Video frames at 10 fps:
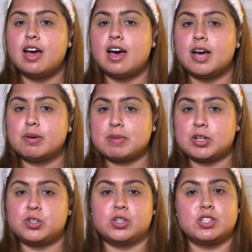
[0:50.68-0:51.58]
I'm not
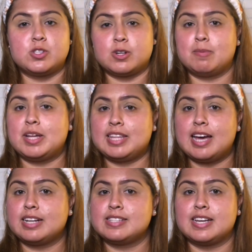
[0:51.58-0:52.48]
too concerned about that
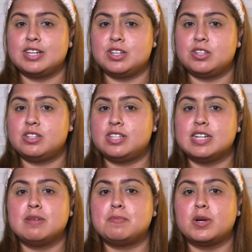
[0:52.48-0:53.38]
because I
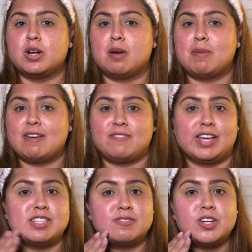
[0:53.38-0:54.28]
didn't put on my
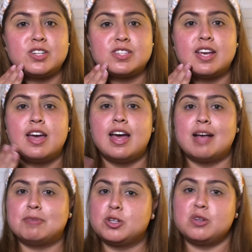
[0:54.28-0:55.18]
face first.
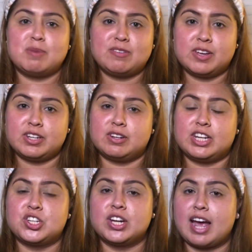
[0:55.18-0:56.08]
I'm going to do my
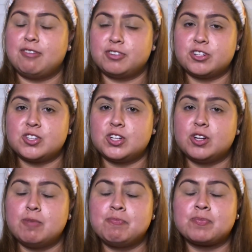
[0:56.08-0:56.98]
foundation after
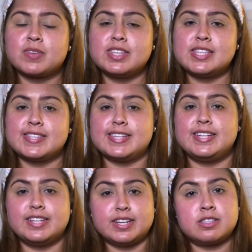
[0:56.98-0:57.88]
still, since he
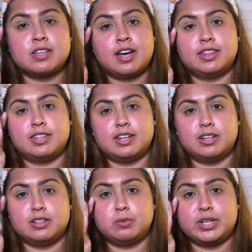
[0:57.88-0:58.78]
does cut
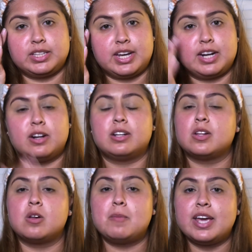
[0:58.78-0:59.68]
the wing liner a
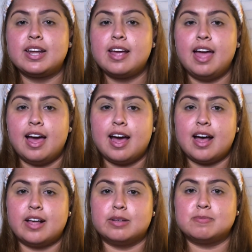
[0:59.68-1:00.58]
little bit.
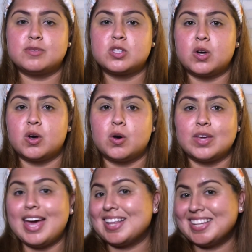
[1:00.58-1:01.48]
So
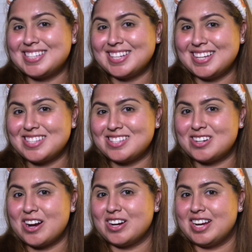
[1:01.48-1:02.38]
yeah, let's get
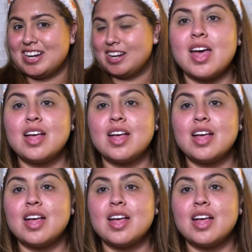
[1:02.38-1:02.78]
started.